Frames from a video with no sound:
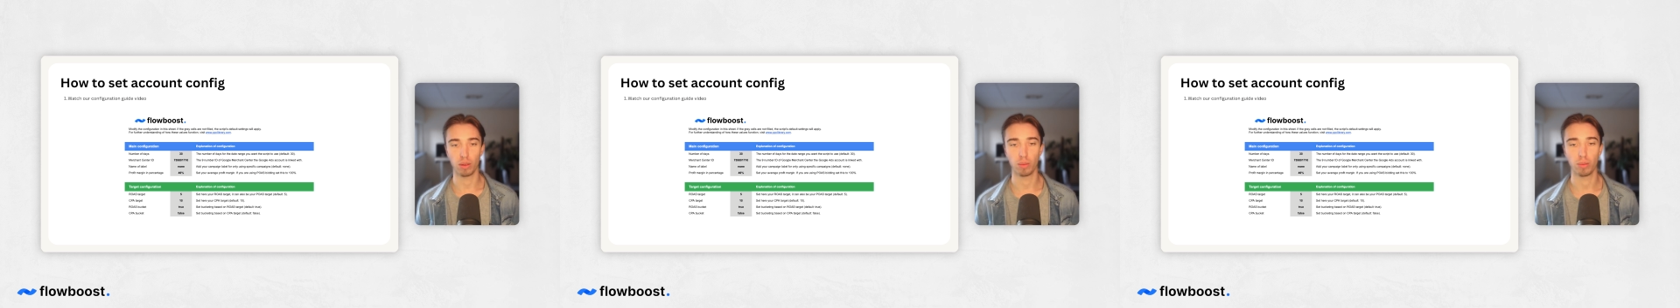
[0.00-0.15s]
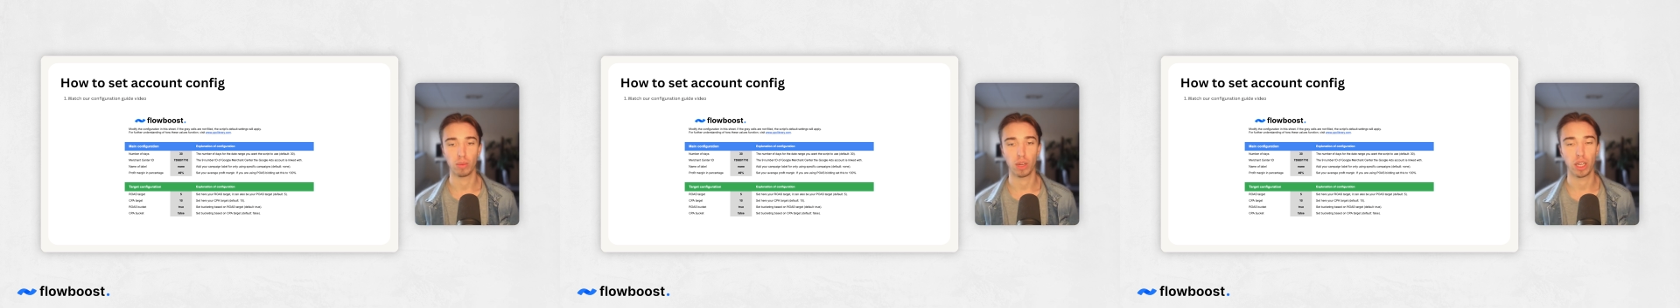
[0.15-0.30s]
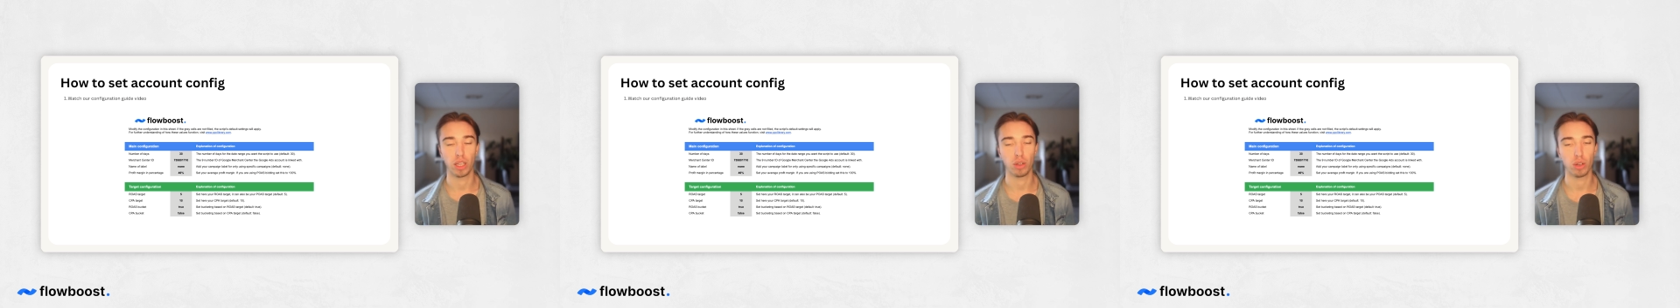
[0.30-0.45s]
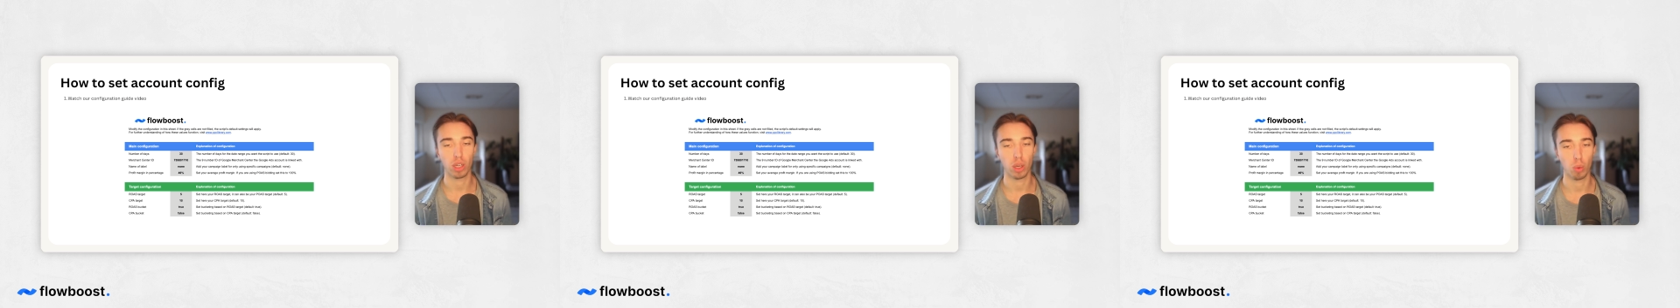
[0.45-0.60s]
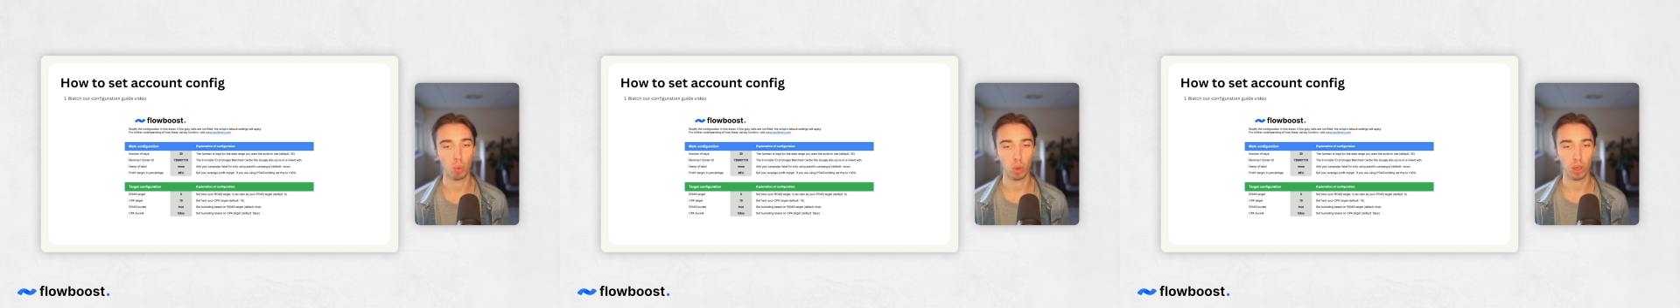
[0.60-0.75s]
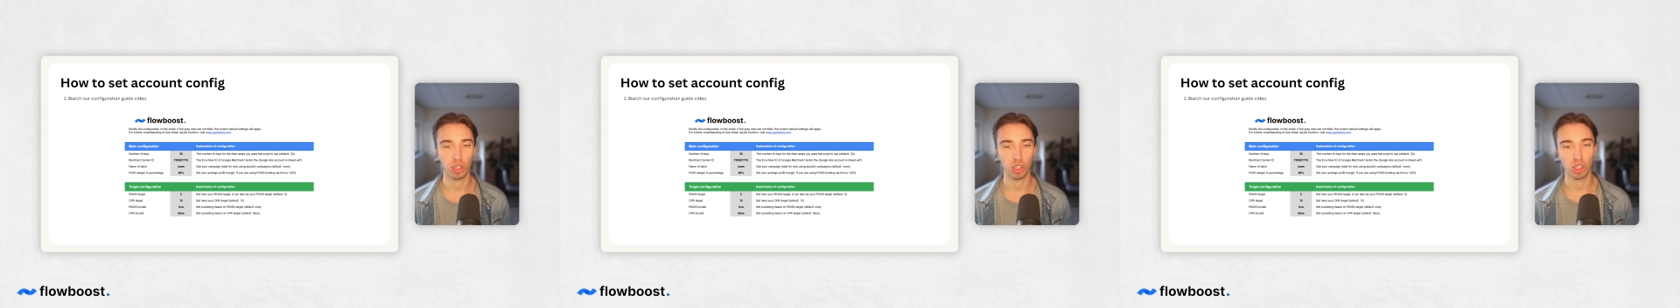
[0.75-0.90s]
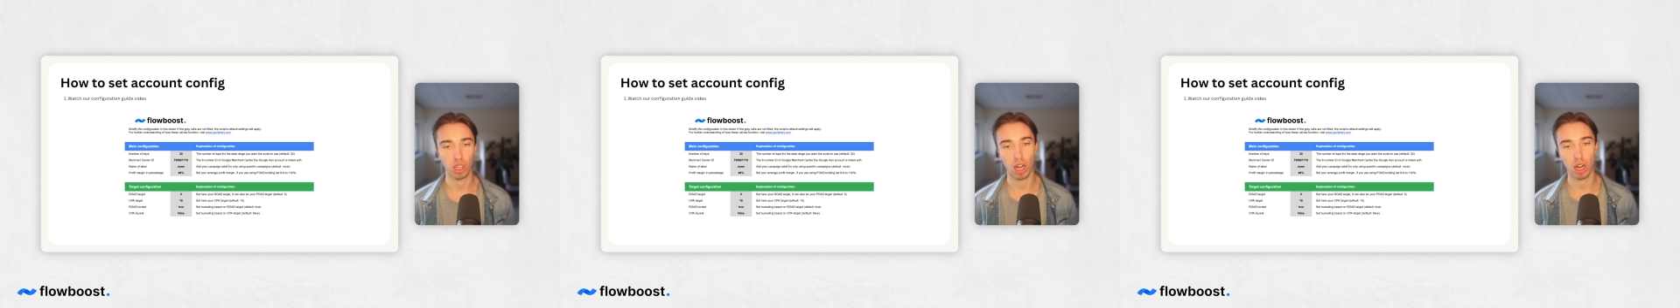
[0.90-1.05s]
And you can
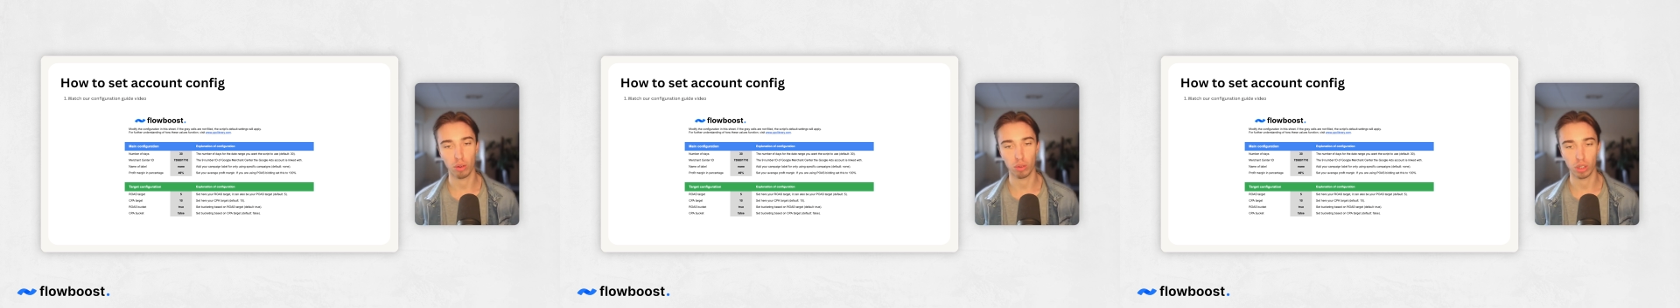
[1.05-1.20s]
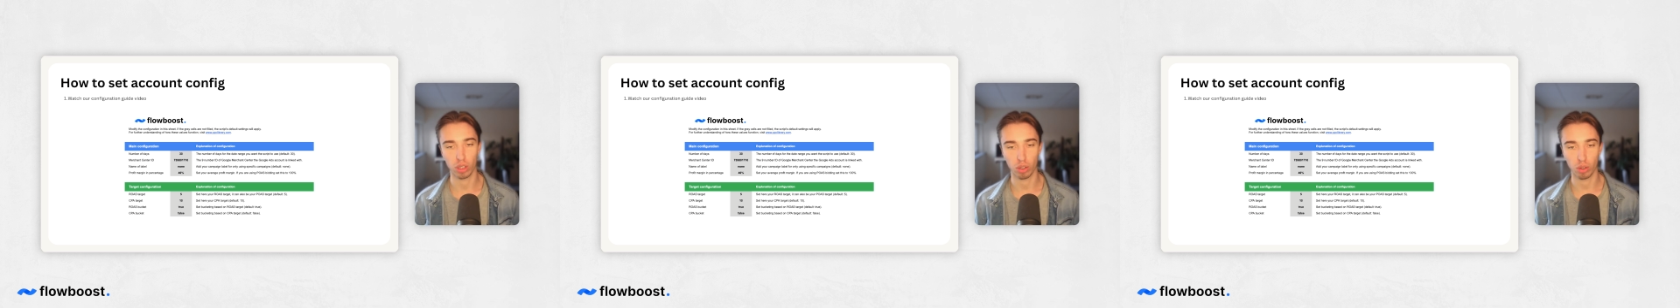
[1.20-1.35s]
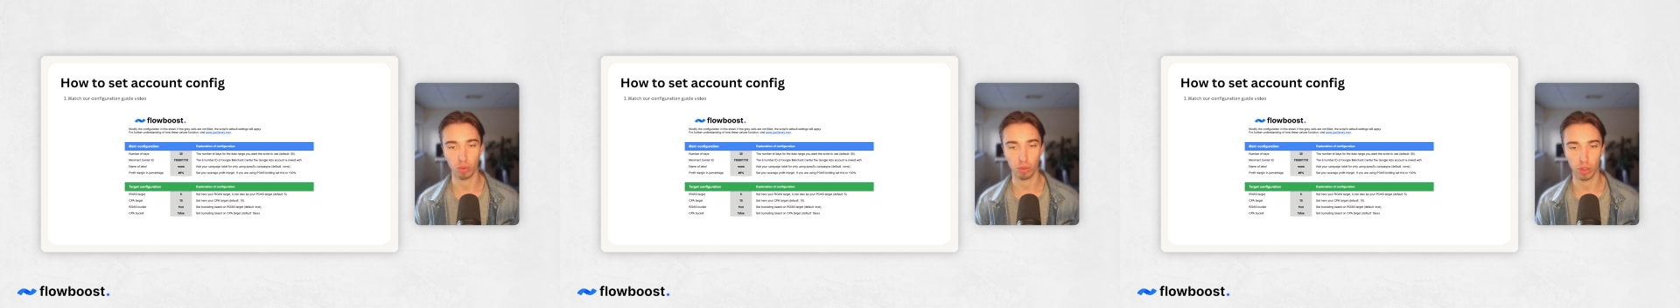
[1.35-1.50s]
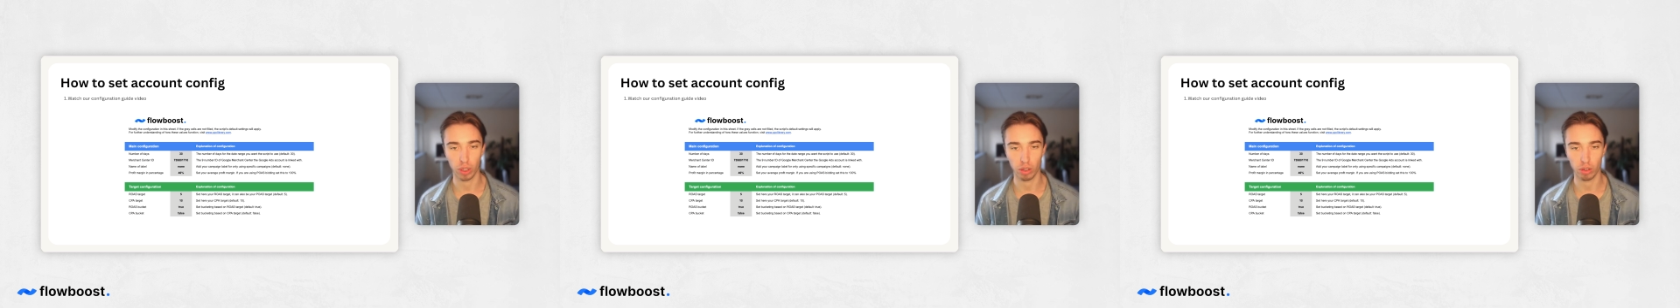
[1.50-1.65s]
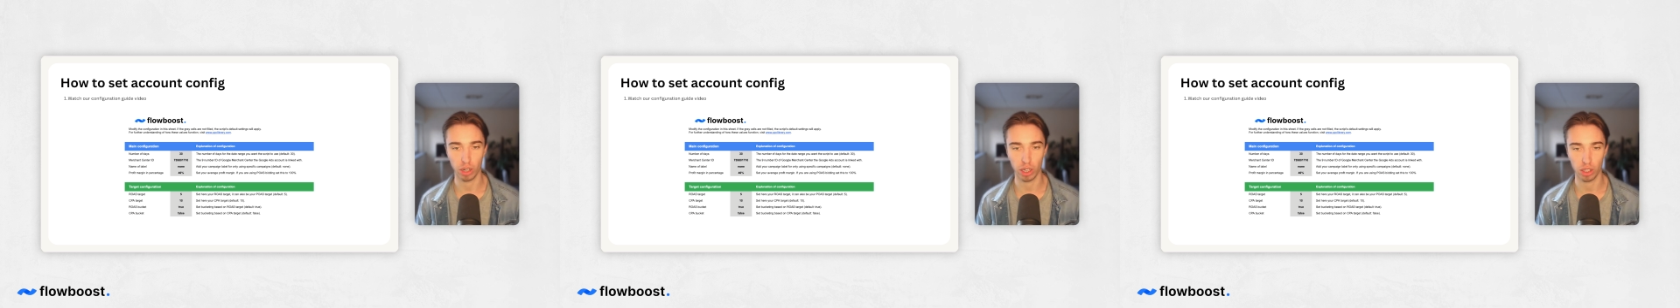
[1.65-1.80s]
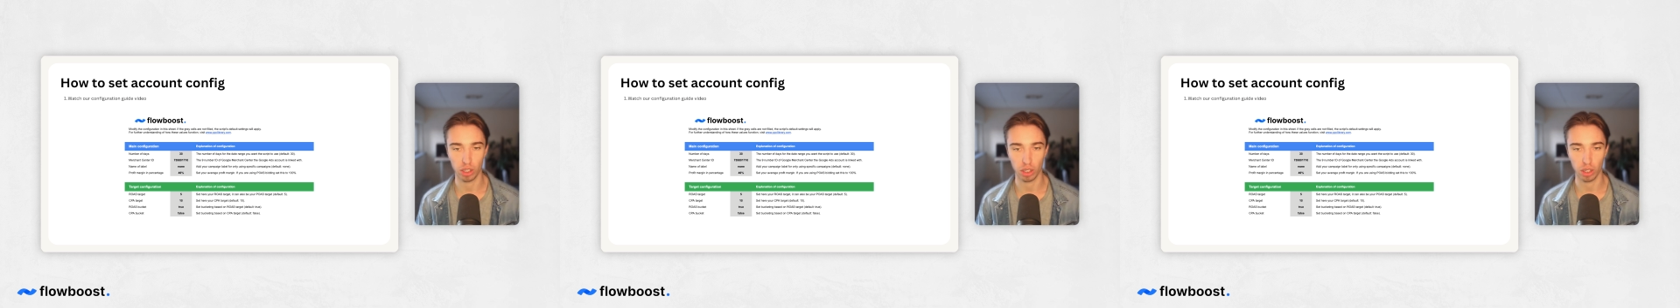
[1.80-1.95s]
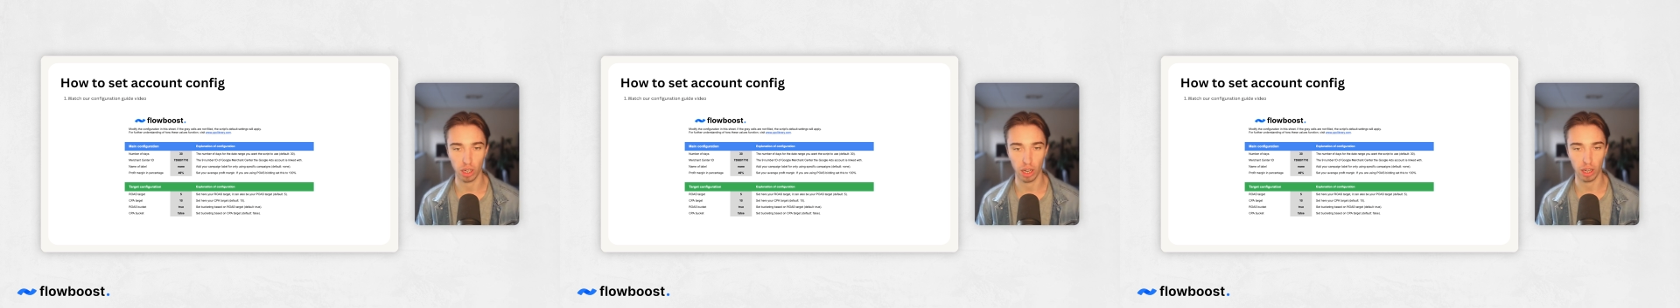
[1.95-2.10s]
watch our
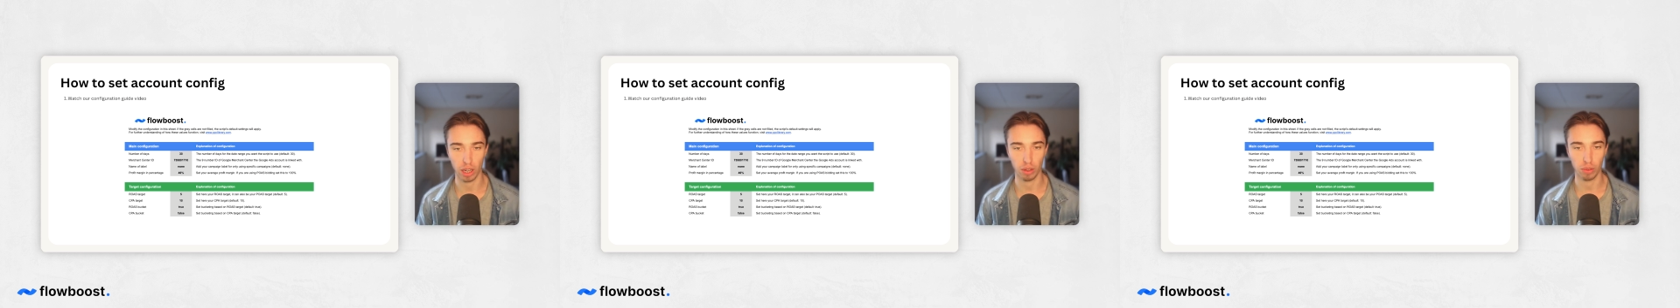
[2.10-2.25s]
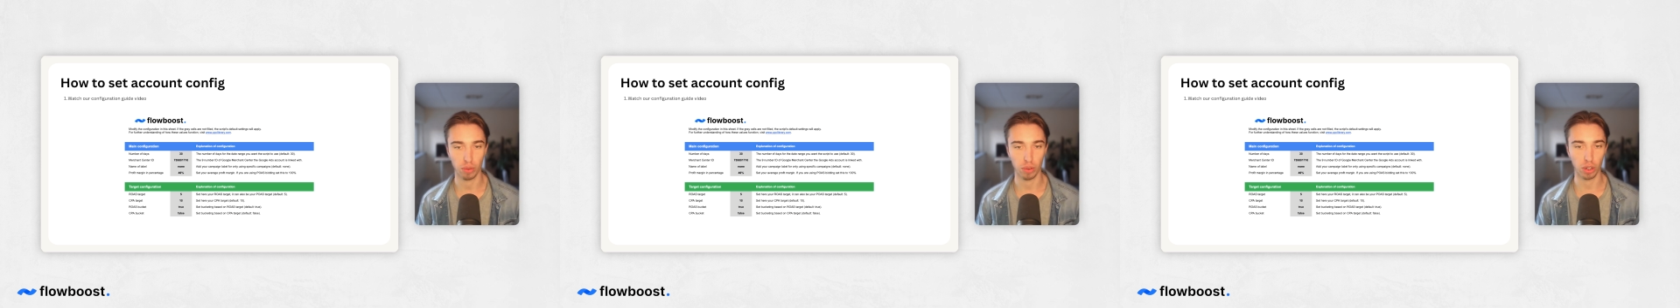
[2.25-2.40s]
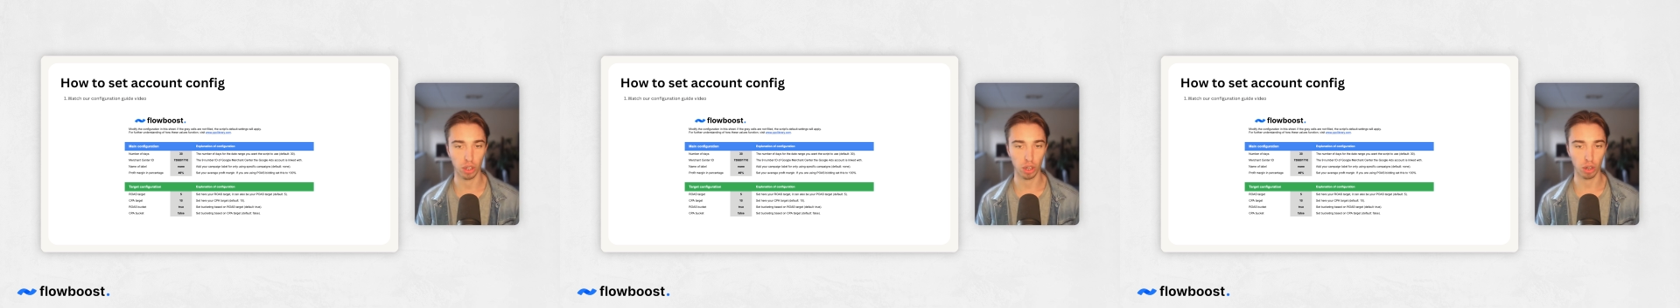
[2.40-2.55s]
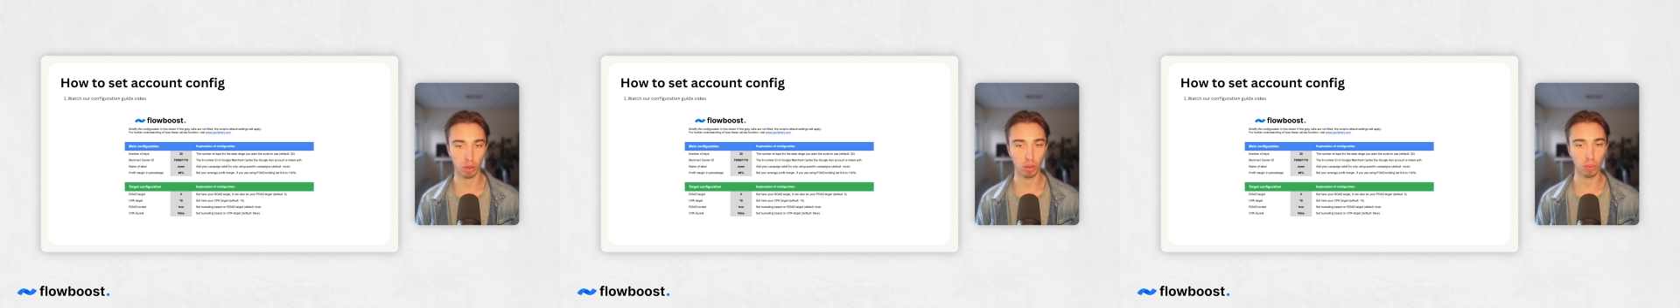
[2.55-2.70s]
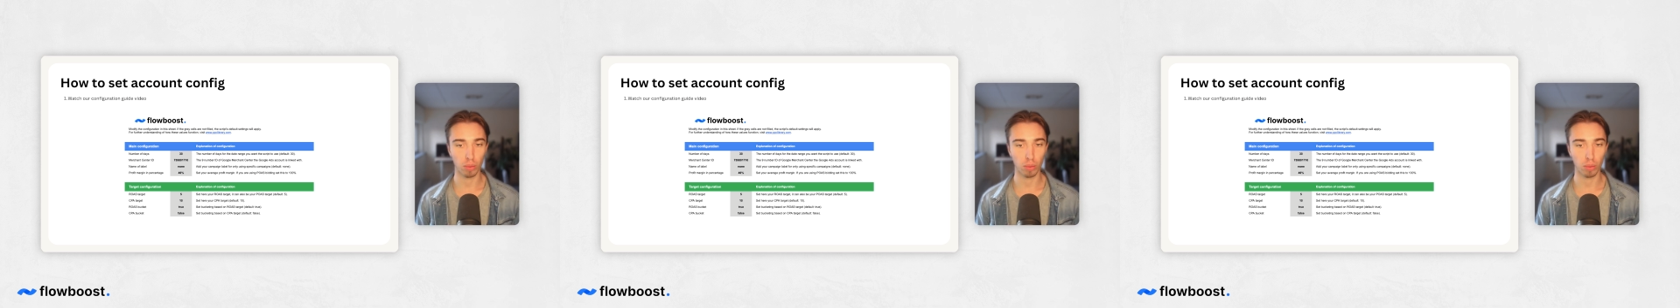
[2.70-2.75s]
configuration guide video